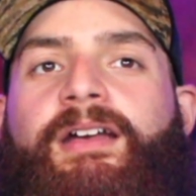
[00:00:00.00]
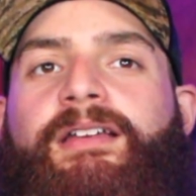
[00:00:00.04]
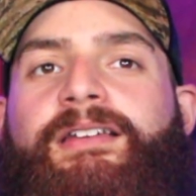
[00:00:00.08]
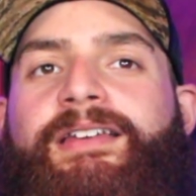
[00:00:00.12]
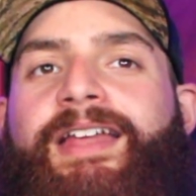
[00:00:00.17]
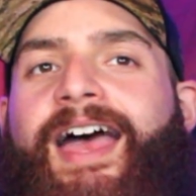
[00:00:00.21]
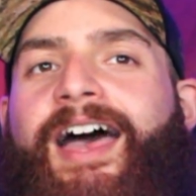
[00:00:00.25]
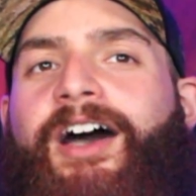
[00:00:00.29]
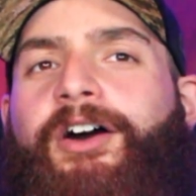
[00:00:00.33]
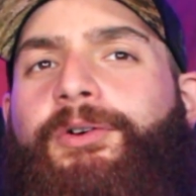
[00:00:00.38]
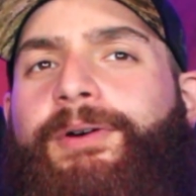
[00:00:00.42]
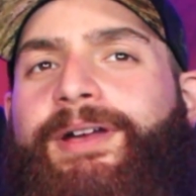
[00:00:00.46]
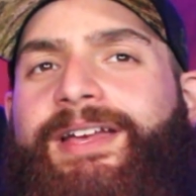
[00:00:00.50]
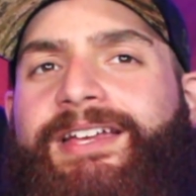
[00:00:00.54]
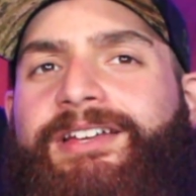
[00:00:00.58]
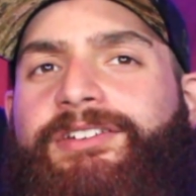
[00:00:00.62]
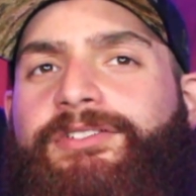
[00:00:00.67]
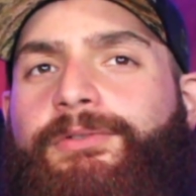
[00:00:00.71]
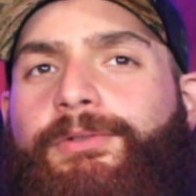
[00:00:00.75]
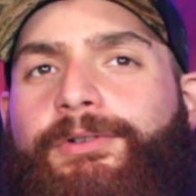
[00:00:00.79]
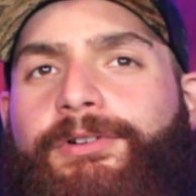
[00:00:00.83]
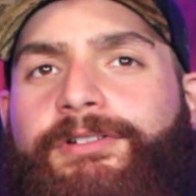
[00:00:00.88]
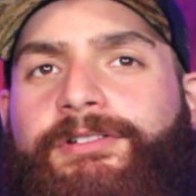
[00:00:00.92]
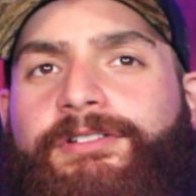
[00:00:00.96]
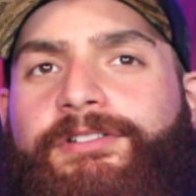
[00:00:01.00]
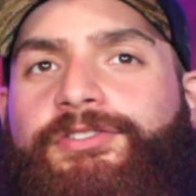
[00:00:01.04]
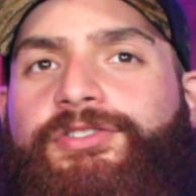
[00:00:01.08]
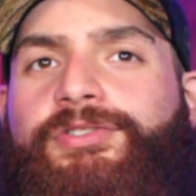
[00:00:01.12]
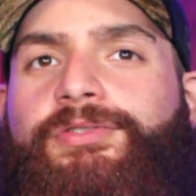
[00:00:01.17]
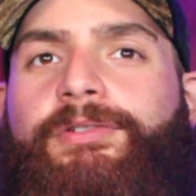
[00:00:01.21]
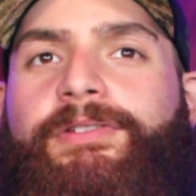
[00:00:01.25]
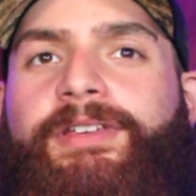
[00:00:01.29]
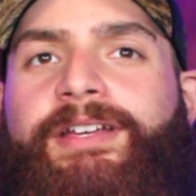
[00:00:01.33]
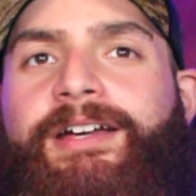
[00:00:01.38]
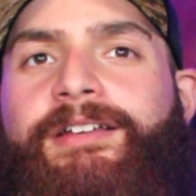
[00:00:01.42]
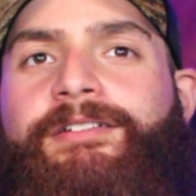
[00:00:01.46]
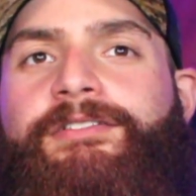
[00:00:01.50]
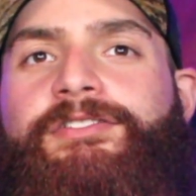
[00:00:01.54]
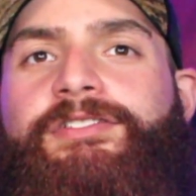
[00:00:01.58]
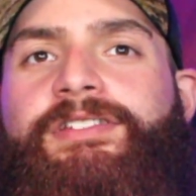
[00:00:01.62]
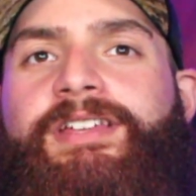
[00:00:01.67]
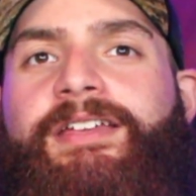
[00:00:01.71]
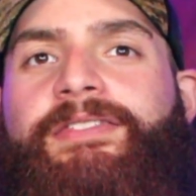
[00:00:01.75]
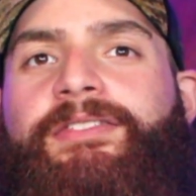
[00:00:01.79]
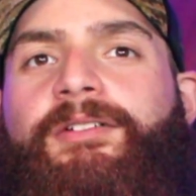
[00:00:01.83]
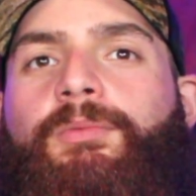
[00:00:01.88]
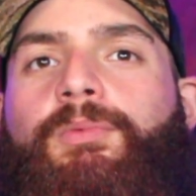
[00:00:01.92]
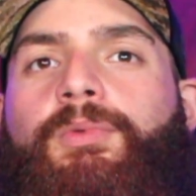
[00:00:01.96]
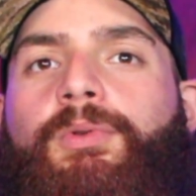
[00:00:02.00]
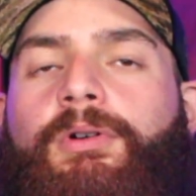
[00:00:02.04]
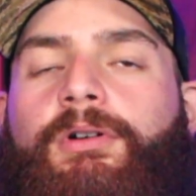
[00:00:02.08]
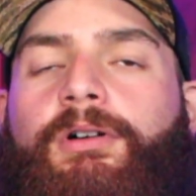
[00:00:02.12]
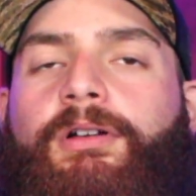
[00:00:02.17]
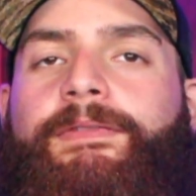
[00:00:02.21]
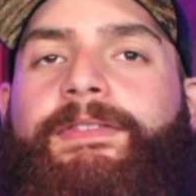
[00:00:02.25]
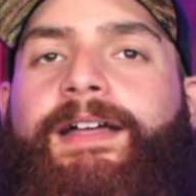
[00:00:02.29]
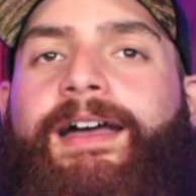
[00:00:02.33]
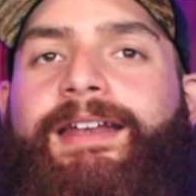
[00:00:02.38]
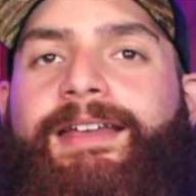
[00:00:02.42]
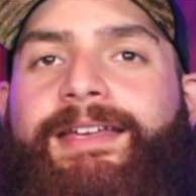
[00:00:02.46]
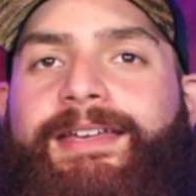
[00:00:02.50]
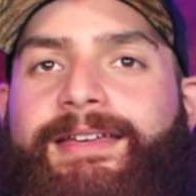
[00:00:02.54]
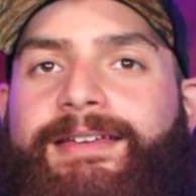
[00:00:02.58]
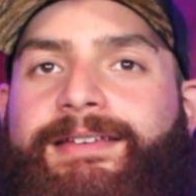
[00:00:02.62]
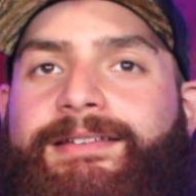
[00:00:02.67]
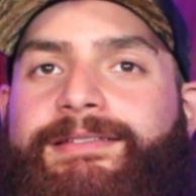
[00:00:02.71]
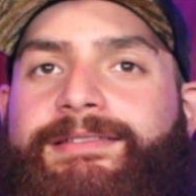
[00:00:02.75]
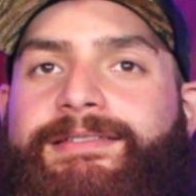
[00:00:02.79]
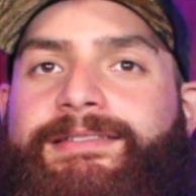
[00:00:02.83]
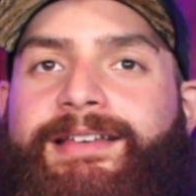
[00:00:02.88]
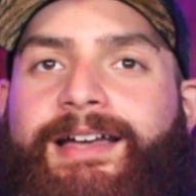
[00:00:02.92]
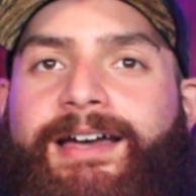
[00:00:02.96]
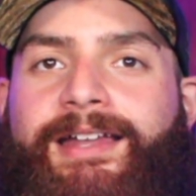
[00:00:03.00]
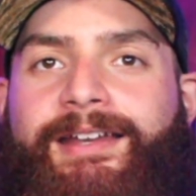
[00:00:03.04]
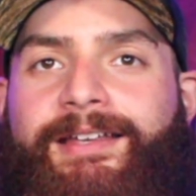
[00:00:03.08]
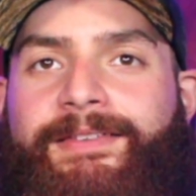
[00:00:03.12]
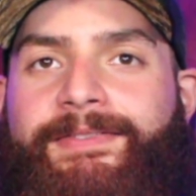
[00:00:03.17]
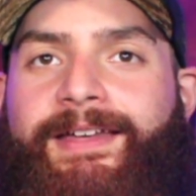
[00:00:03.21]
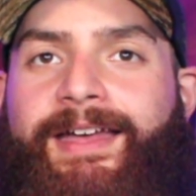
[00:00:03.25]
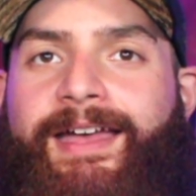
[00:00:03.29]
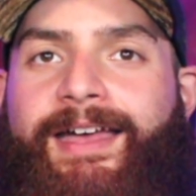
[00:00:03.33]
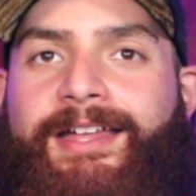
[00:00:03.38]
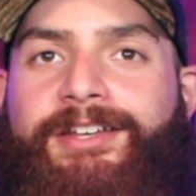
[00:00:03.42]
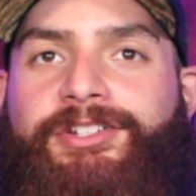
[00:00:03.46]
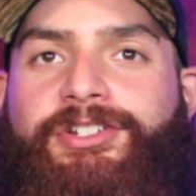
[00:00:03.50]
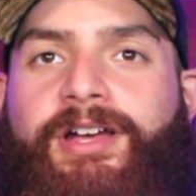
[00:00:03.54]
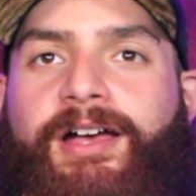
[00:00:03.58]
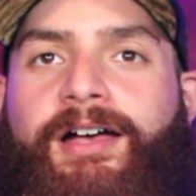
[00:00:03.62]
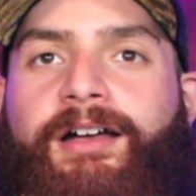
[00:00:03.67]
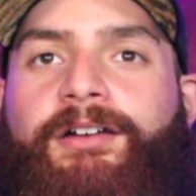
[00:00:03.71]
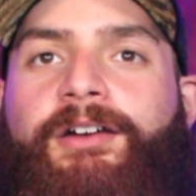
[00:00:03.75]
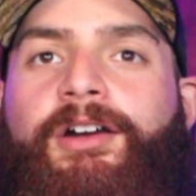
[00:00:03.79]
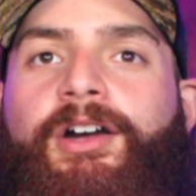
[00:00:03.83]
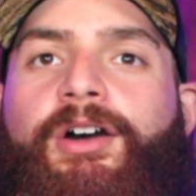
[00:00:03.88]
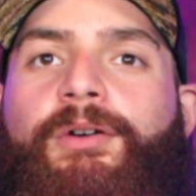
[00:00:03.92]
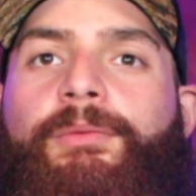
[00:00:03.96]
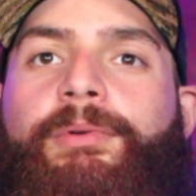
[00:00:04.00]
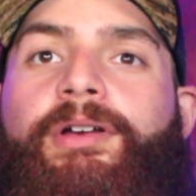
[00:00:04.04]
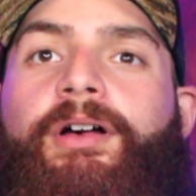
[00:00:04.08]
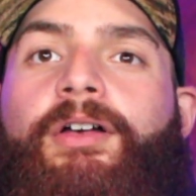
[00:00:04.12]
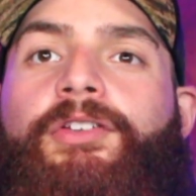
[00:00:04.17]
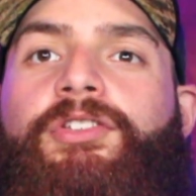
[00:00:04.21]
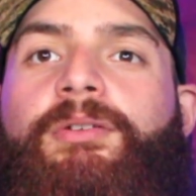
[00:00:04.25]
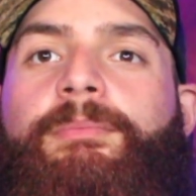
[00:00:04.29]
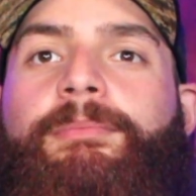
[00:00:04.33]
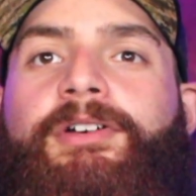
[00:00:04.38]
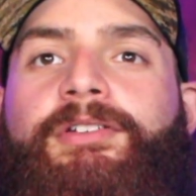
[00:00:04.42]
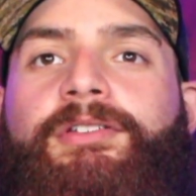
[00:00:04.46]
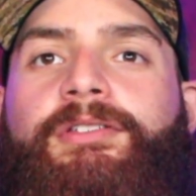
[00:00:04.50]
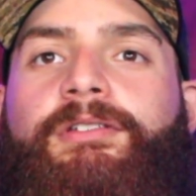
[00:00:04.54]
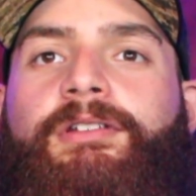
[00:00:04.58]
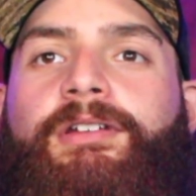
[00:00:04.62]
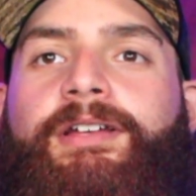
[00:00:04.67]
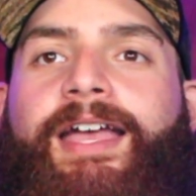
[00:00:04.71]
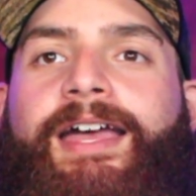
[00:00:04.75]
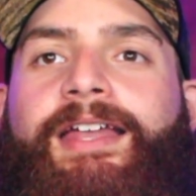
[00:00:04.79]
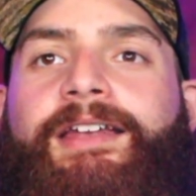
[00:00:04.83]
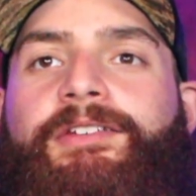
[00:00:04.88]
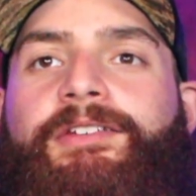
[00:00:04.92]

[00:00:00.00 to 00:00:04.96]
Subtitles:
Now, in order to truly understand the world that is Sonic the Hedgehog, we also must look at his